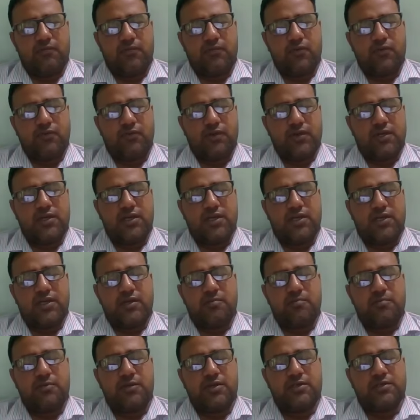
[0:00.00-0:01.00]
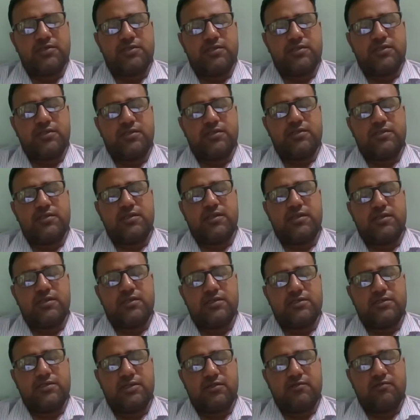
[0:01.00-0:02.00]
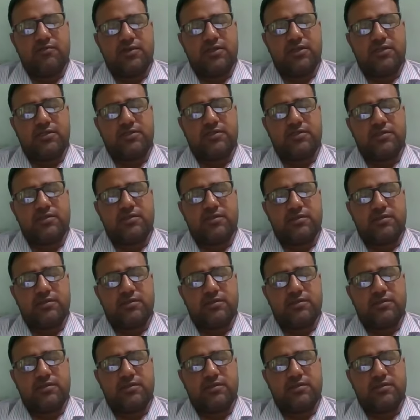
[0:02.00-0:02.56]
Flowering completes in 7 days.